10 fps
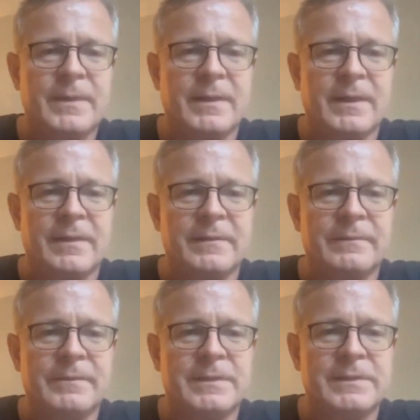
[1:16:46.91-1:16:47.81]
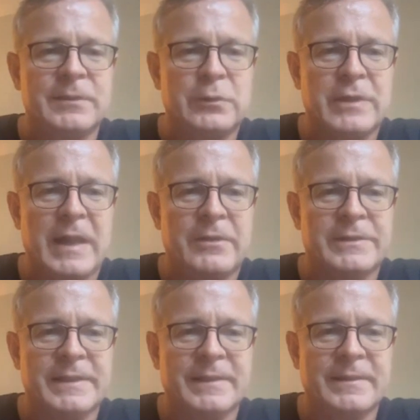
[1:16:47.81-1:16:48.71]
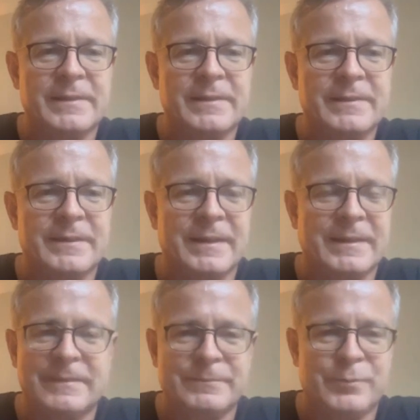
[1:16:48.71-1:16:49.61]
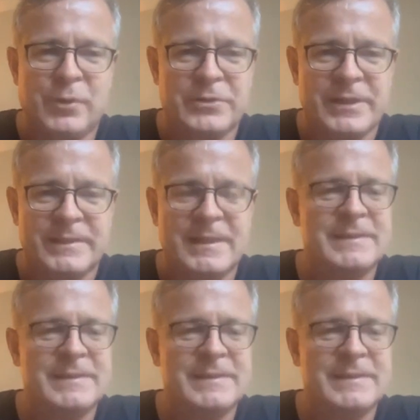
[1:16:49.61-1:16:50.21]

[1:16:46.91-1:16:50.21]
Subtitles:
the social housing project.